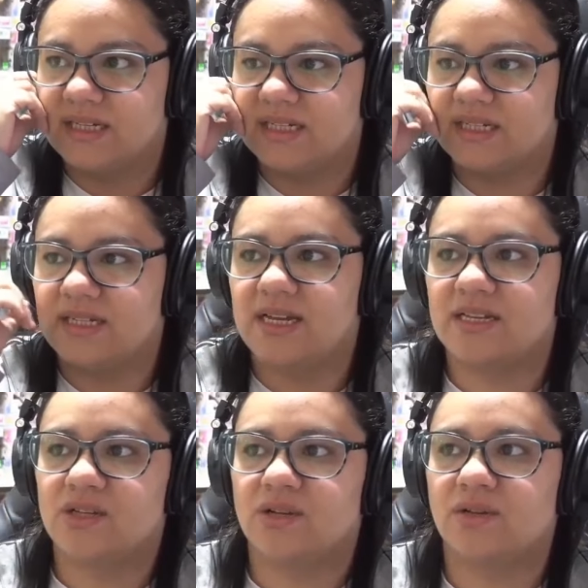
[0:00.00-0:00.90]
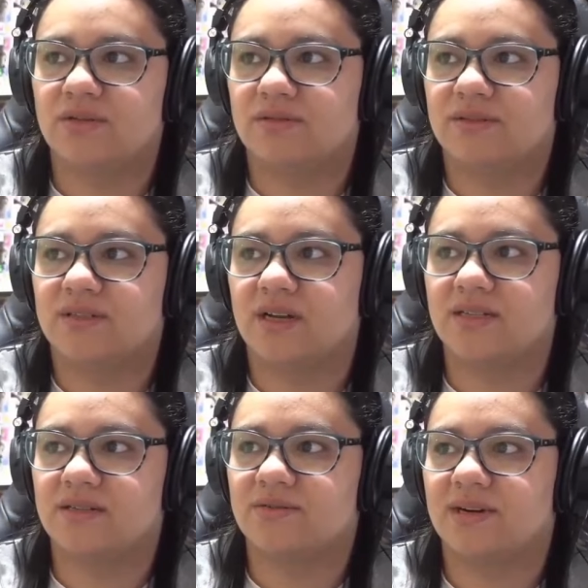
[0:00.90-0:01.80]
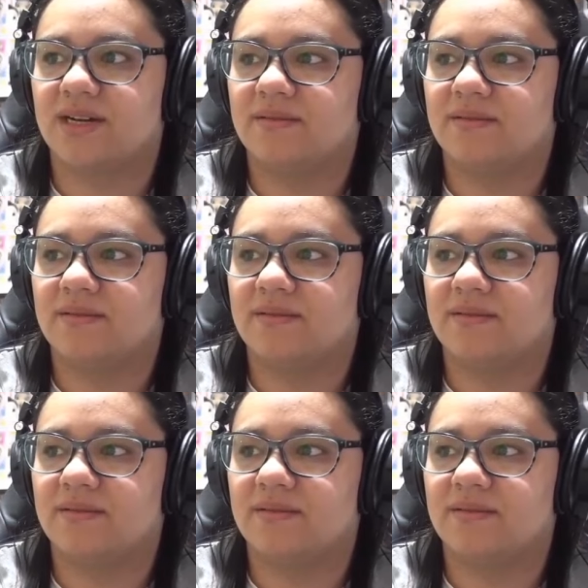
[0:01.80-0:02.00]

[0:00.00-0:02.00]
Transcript: She hasn't told Dawson, right?